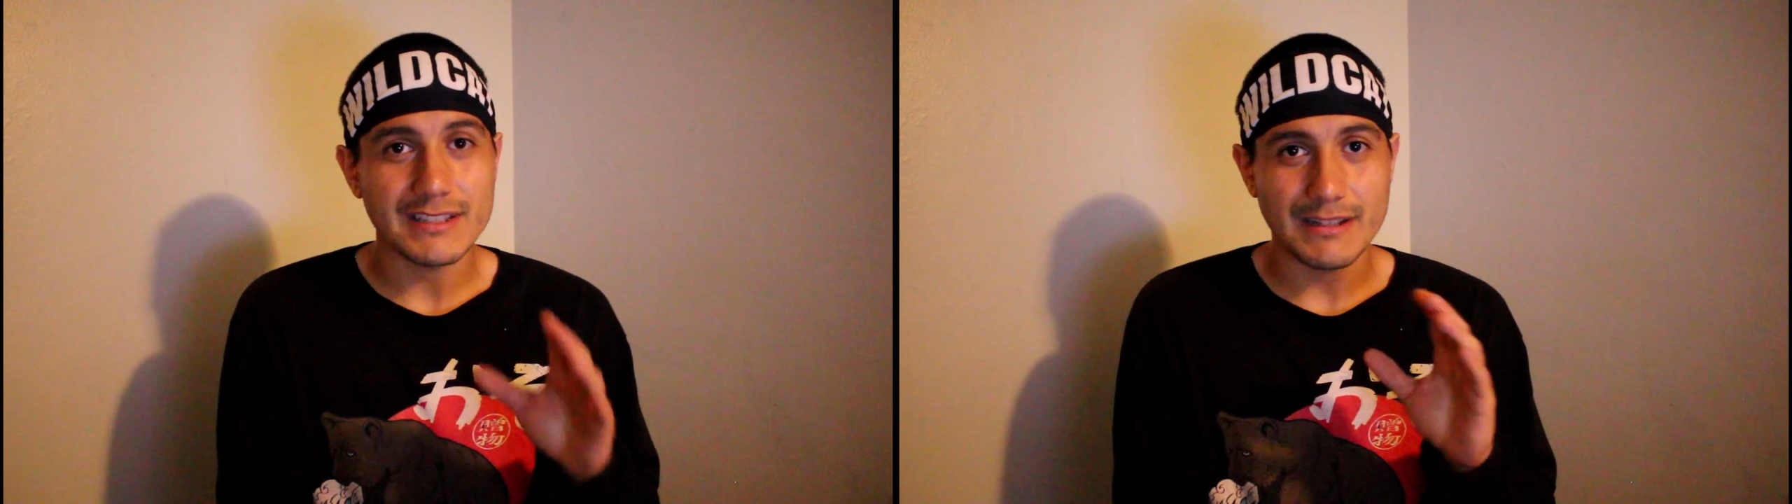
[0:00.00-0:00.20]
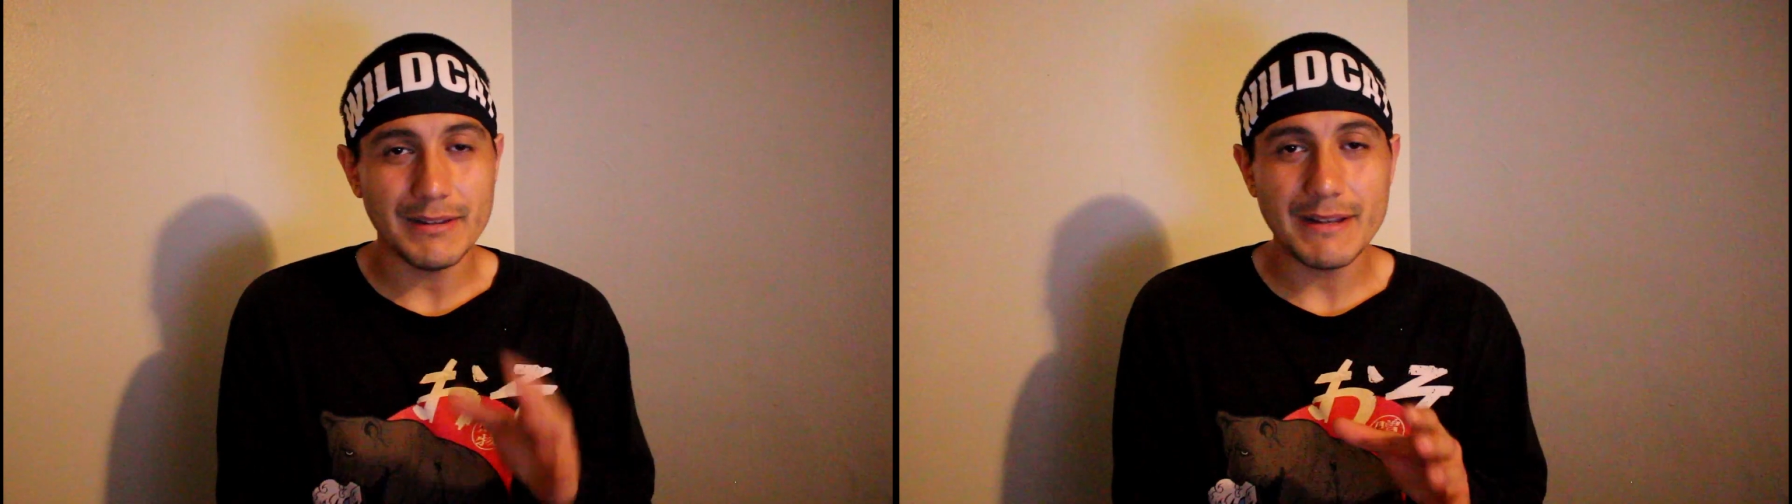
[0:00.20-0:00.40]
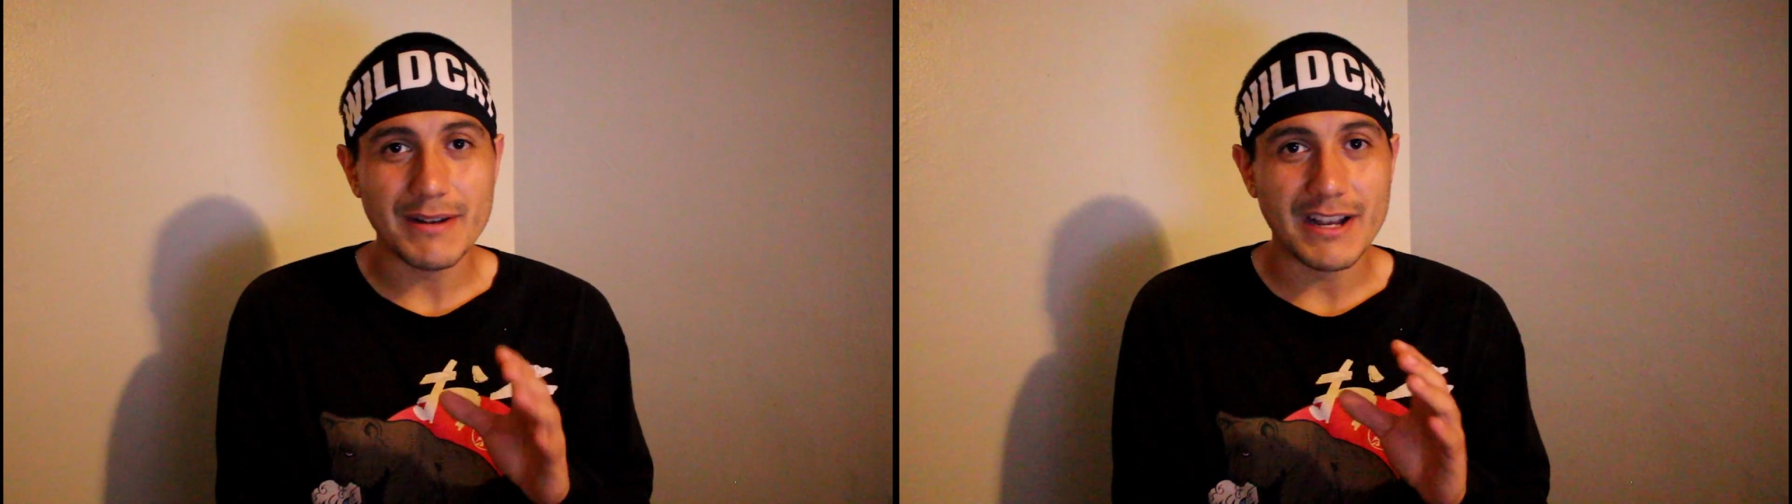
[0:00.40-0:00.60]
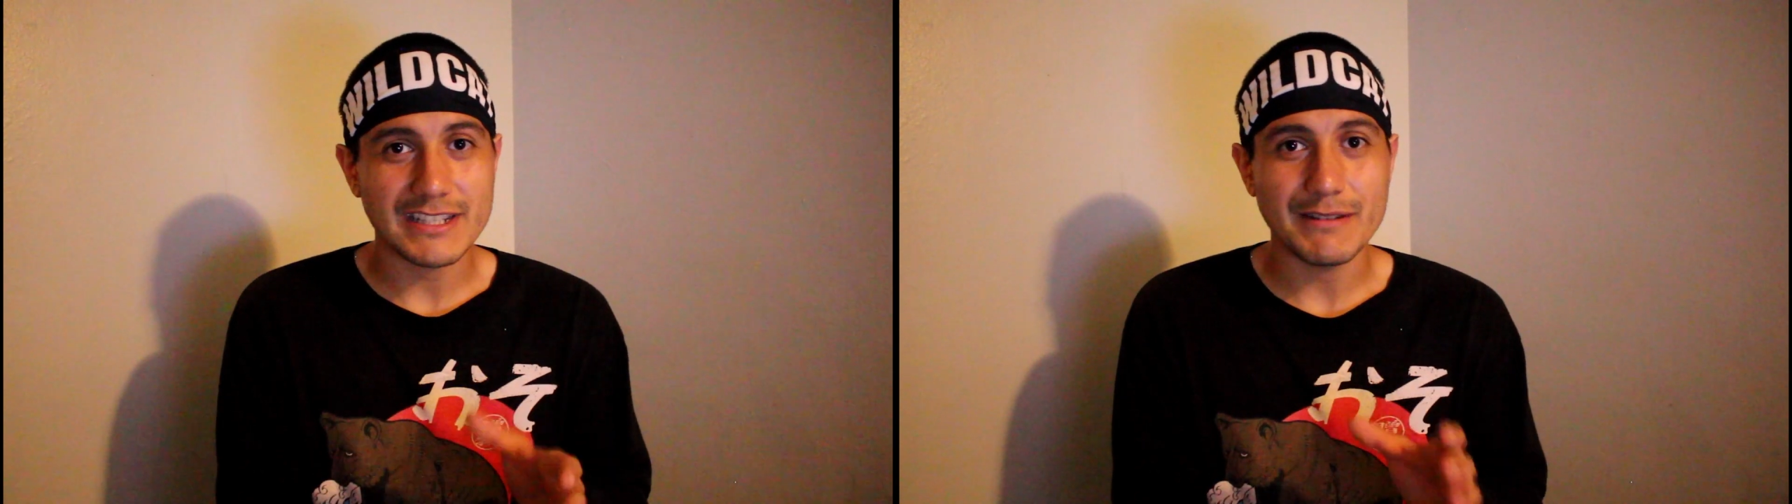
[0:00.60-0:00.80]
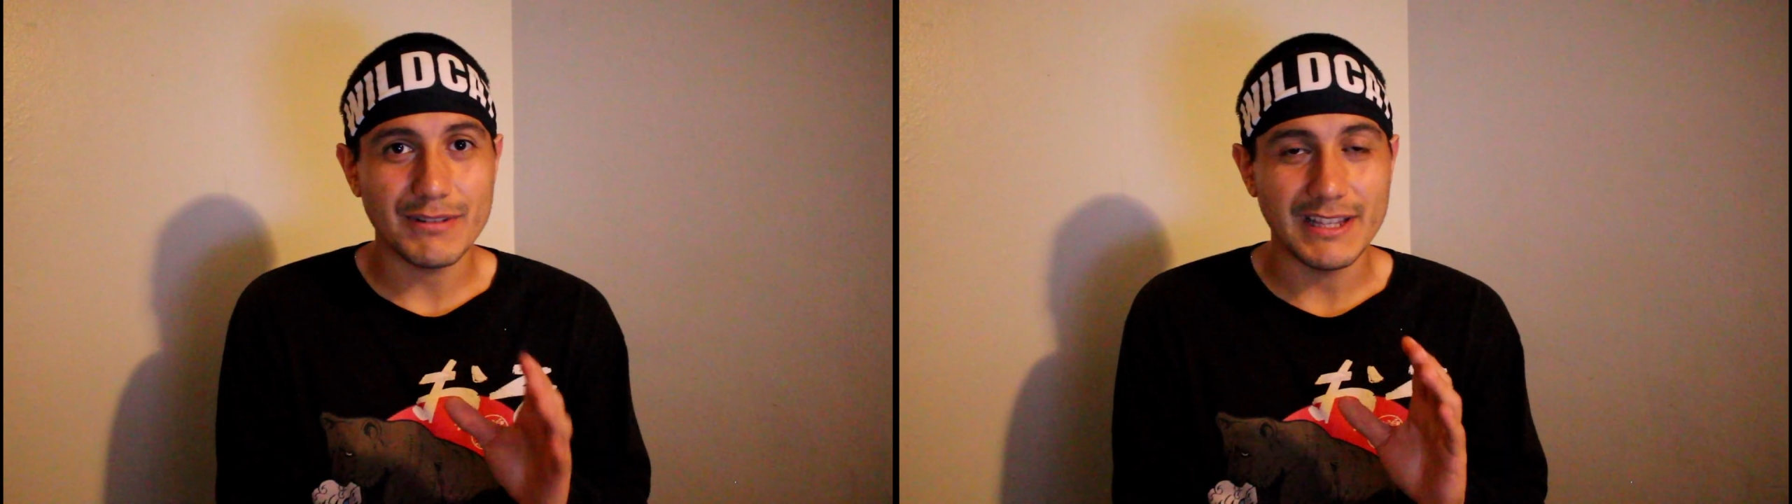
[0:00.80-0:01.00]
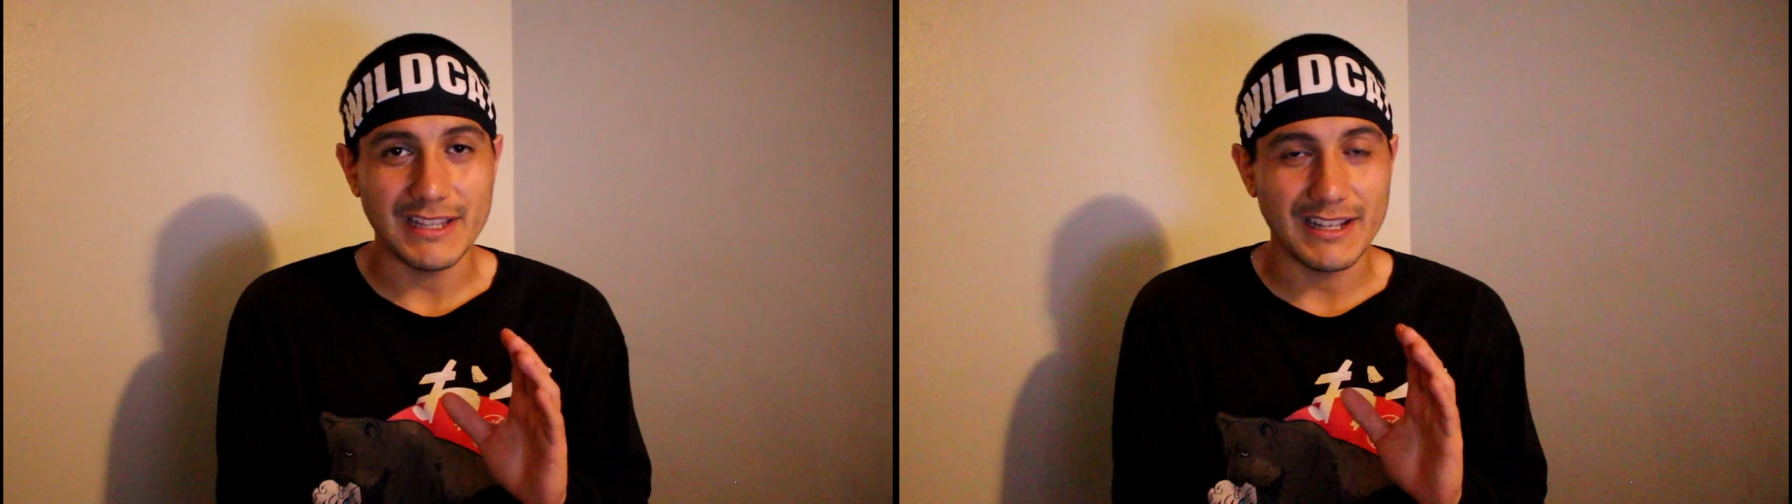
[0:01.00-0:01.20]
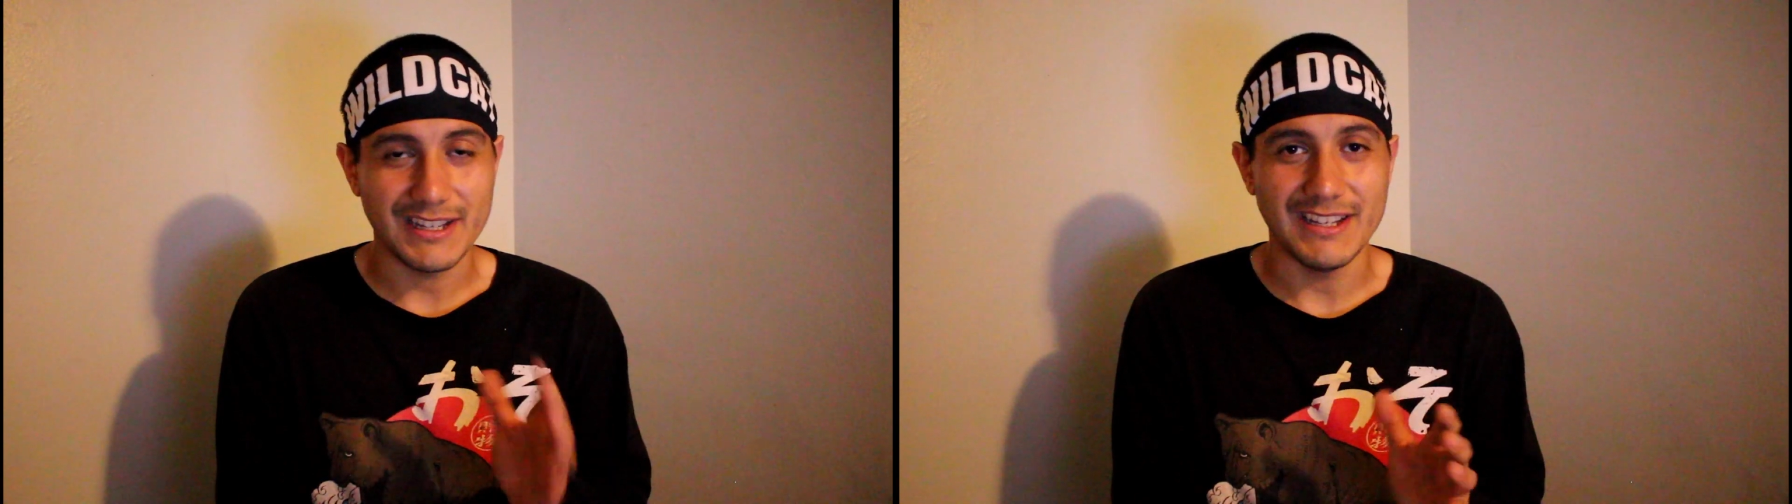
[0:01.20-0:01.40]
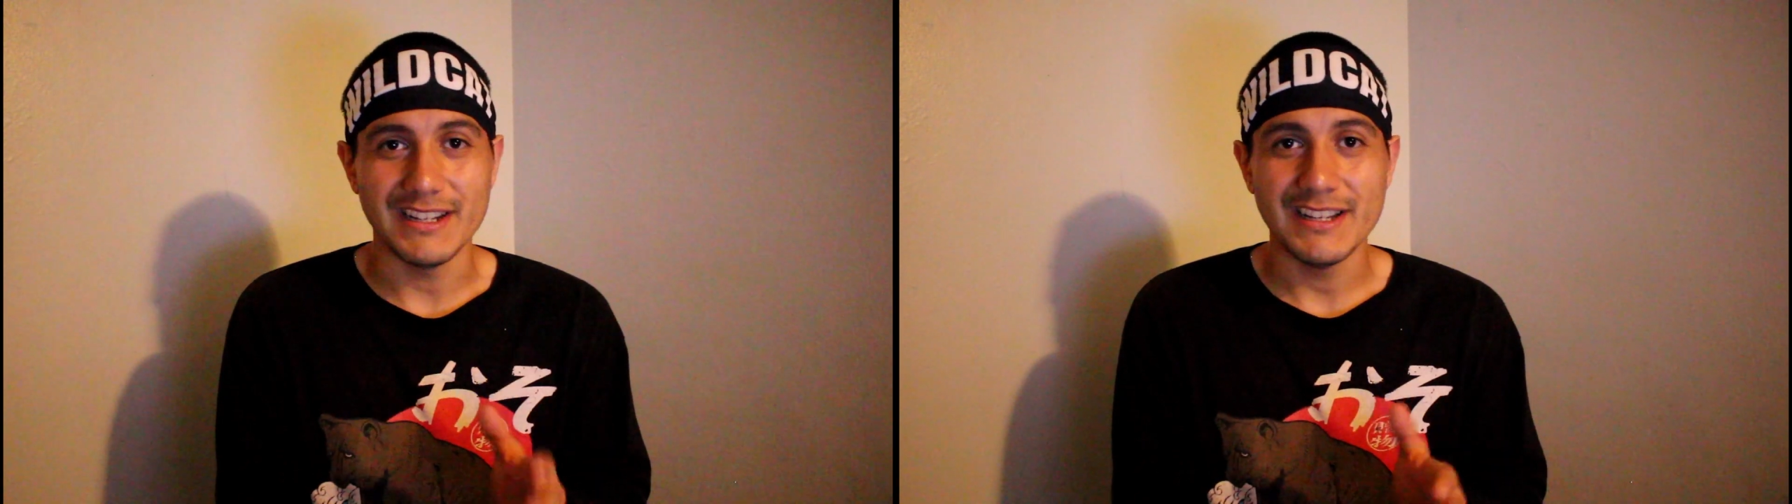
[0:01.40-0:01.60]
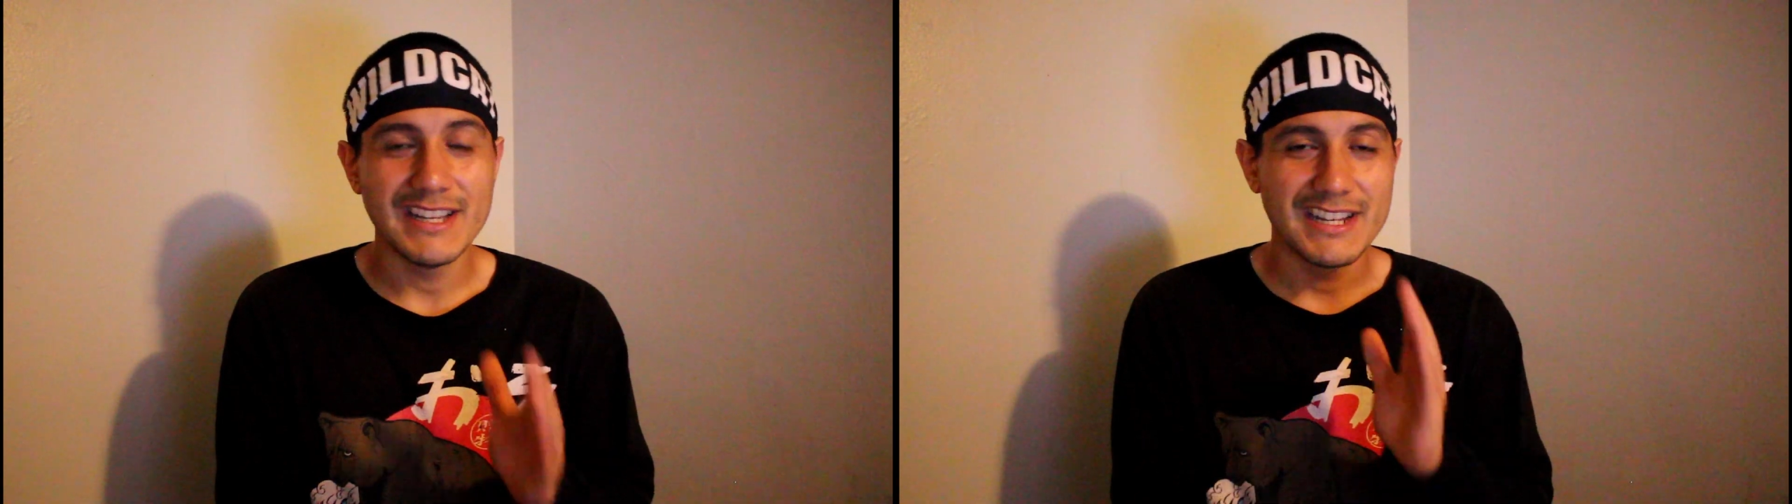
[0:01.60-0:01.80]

some of them are actually really good.